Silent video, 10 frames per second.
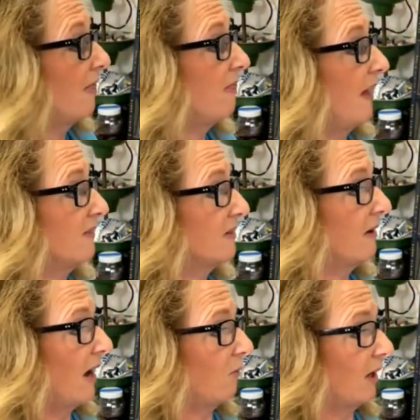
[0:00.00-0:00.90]
that's our
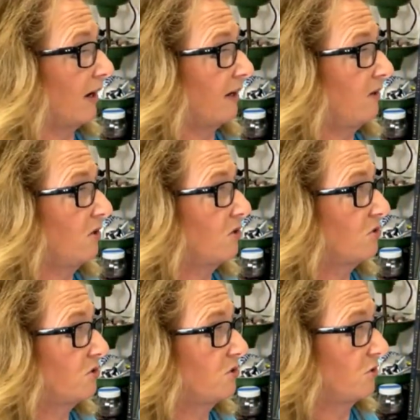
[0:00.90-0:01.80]
outline,
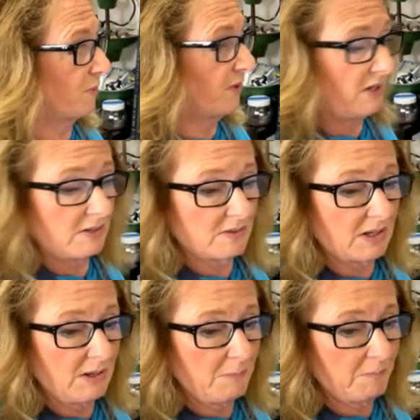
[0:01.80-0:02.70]
super
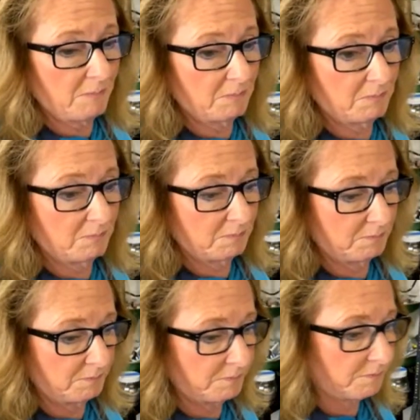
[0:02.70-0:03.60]
easy.
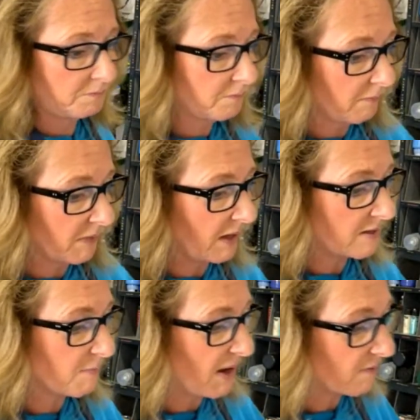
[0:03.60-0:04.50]

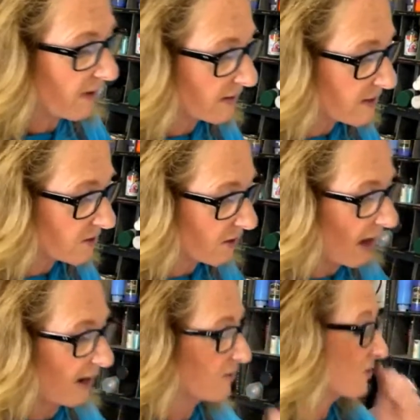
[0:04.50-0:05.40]
As a matter of fact, since our
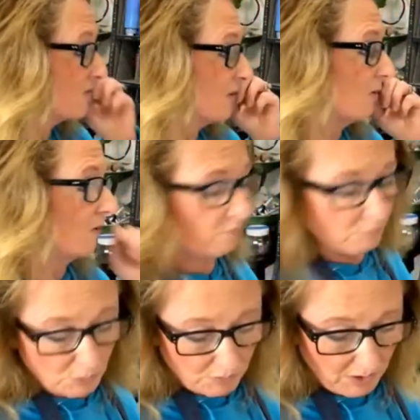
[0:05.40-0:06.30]
eyes are still
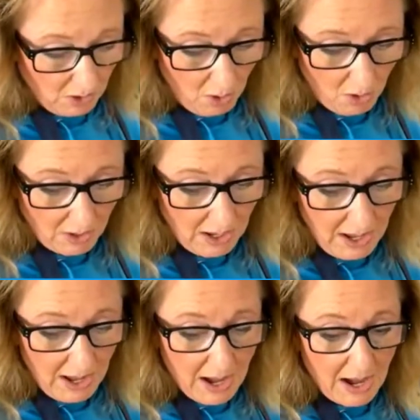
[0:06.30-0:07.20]
moving along,
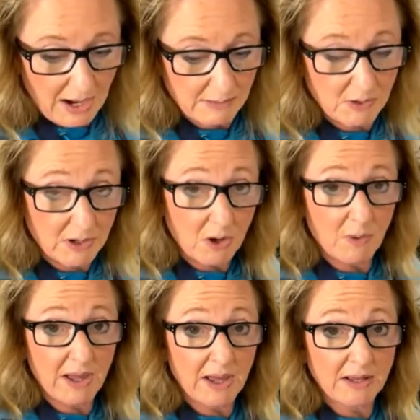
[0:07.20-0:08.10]
I'm going to go
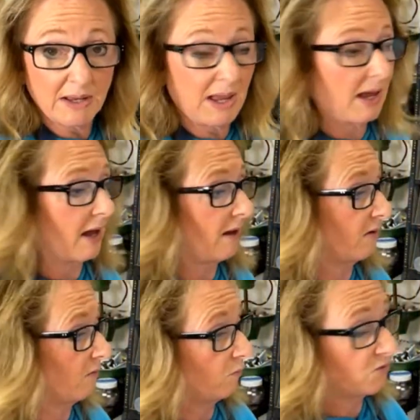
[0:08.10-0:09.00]
ahead
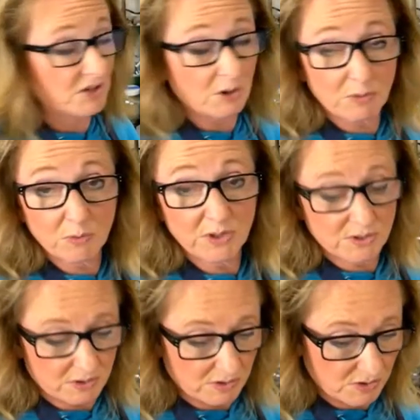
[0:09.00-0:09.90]
and start with the
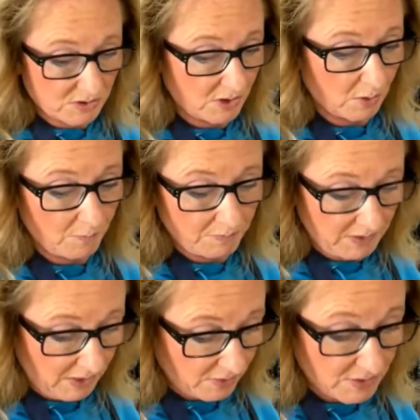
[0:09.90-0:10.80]
whiskers. So
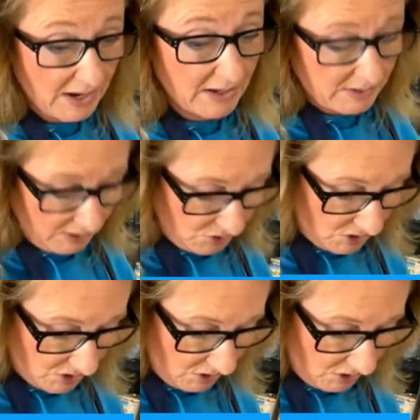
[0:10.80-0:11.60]
they're not going to touch each